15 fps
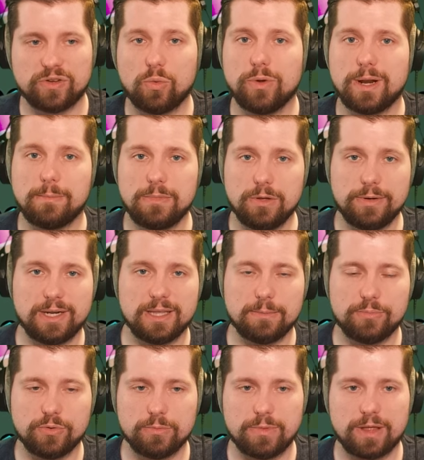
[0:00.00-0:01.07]
when I'm looting the
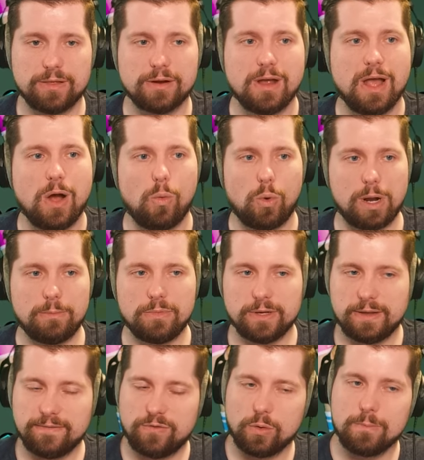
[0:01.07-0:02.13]
Broodmother, what I'm
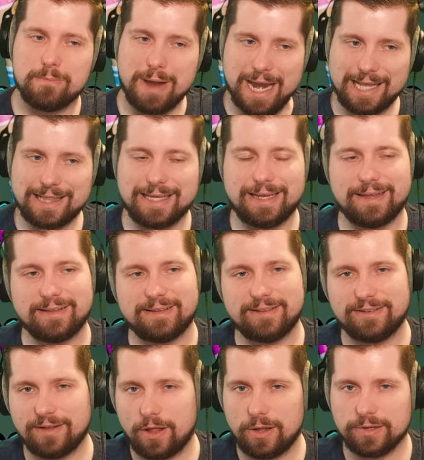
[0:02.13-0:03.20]
looking for mainly is
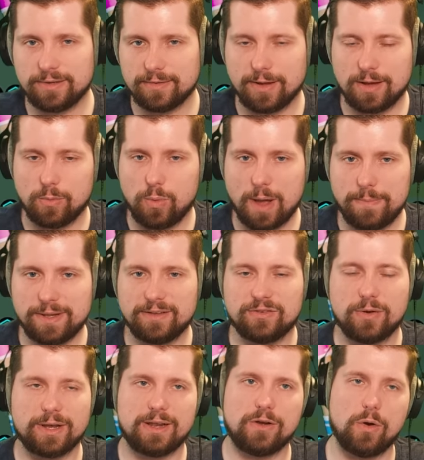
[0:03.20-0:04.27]
salt weapons,
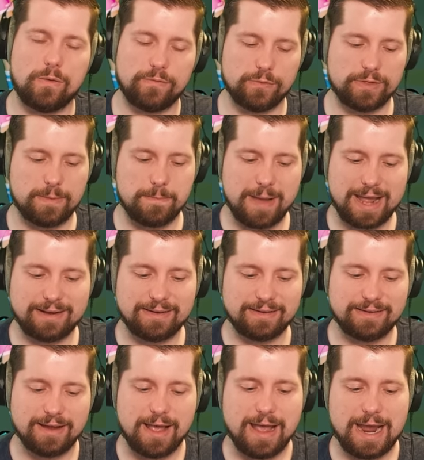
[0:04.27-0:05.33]
so I can go for the
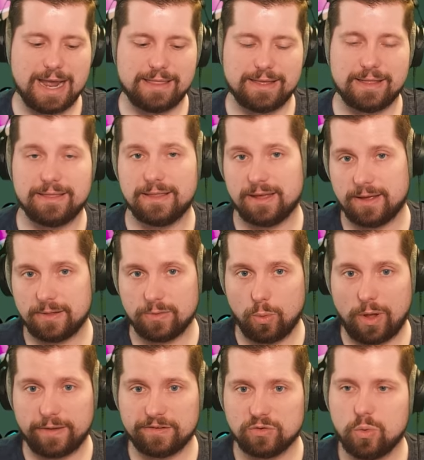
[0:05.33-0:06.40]
Mantis and then the
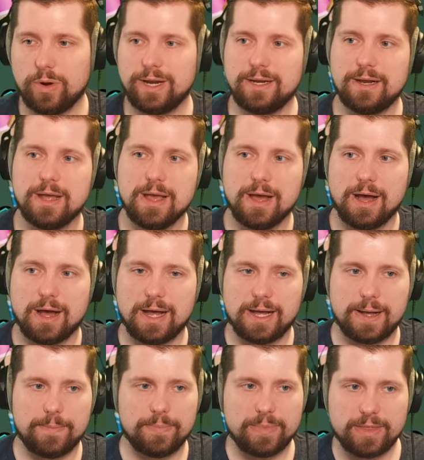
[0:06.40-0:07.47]
Wasp Queen.
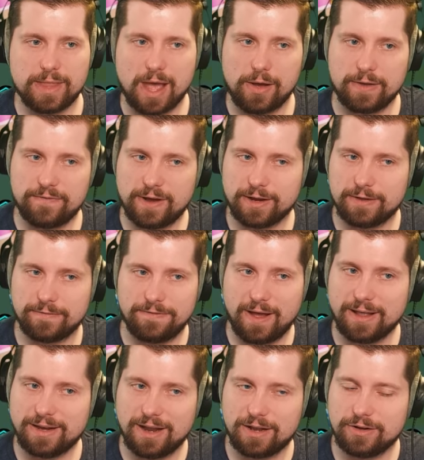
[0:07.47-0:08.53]
Now, if I could
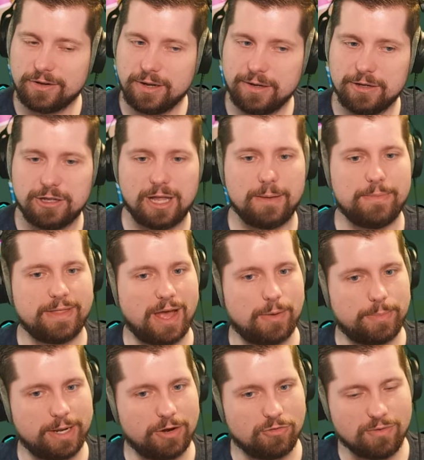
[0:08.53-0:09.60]
find it on a good club, that
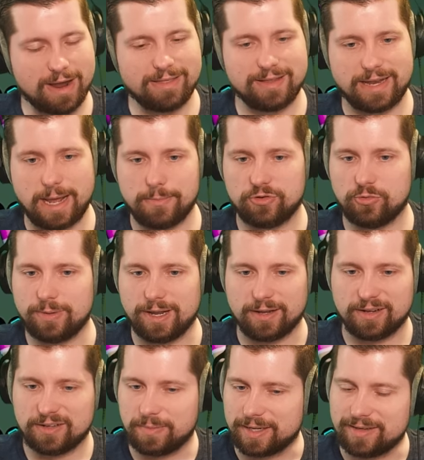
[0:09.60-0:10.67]
would be great. The damage would be
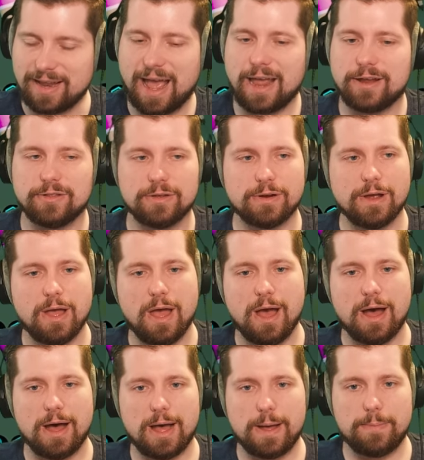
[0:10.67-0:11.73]
spectacular.
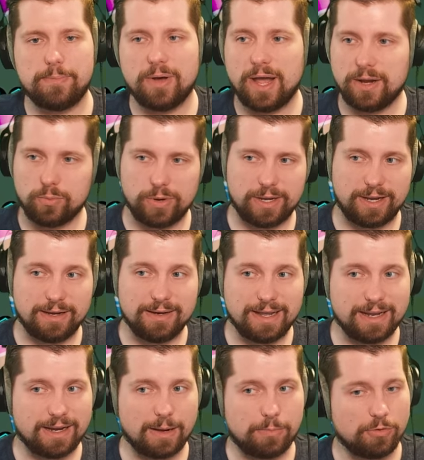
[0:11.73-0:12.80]
But we did
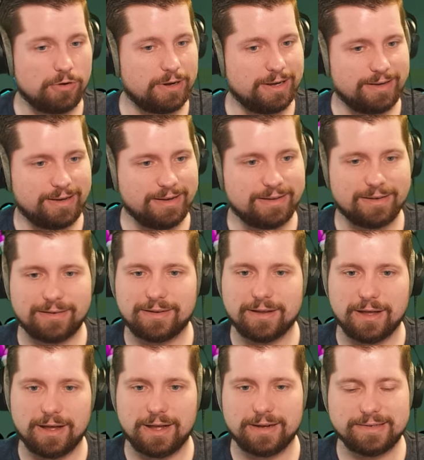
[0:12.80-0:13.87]
get a pretty decent
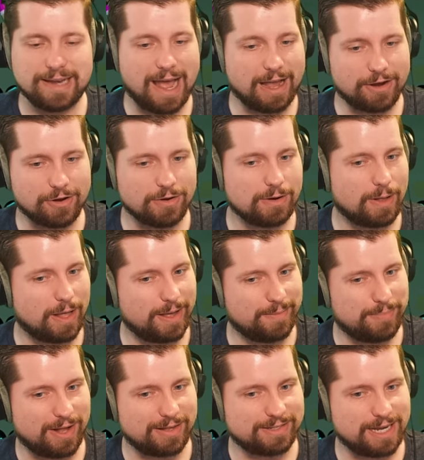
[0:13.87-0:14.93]
dagger,
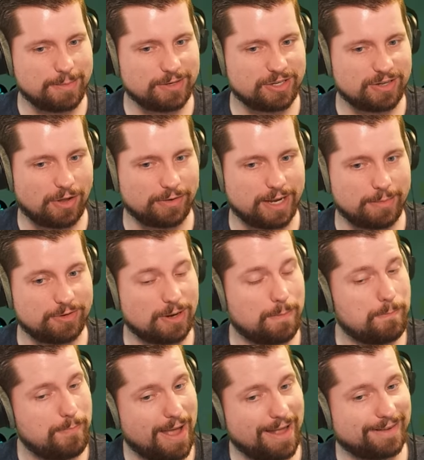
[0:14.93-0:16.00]
boss damage, salt damage
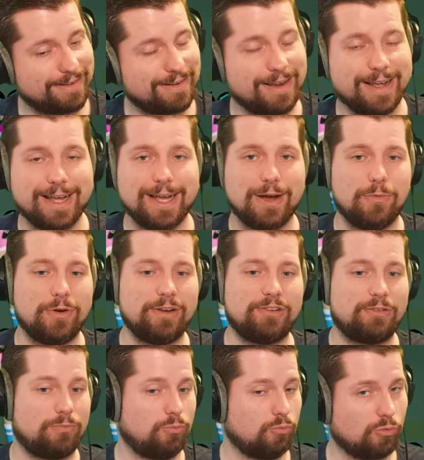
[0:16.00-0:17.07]
at best,
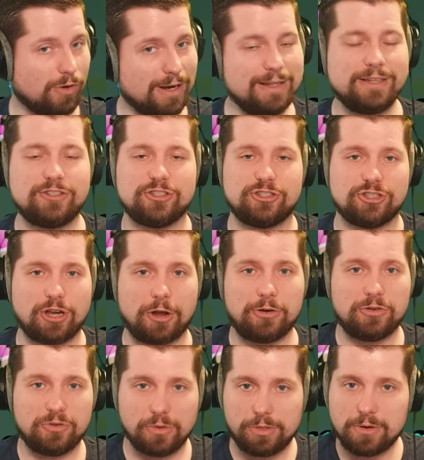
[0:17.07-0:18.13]
which really just
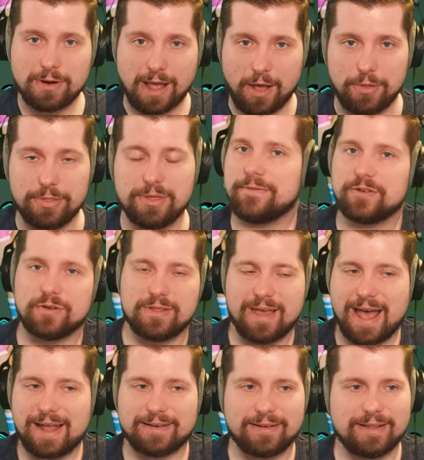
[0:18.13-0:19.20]
chunks through their health. After
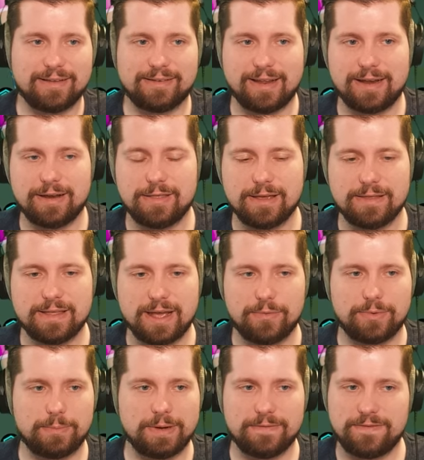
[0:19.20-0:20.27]
that, it's anything that
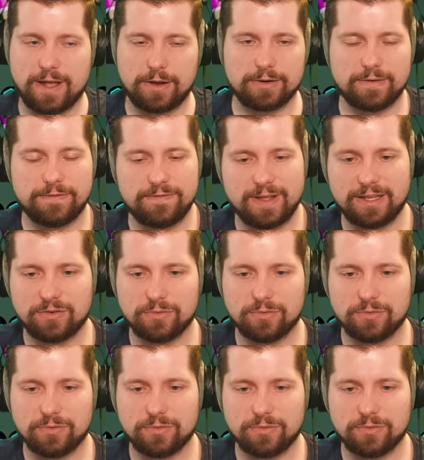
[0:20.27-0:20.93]
would be final defense